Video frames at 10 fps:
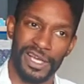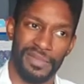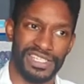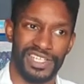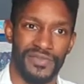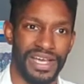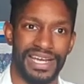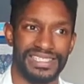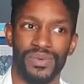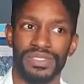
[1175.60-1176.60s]
But I started
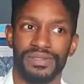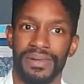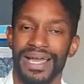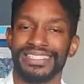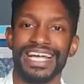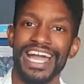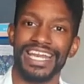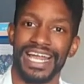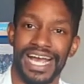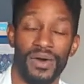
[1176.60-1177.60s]
recognizing it wasn't my anxiety.
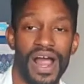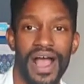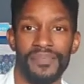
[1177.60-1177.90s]
Like I don't have,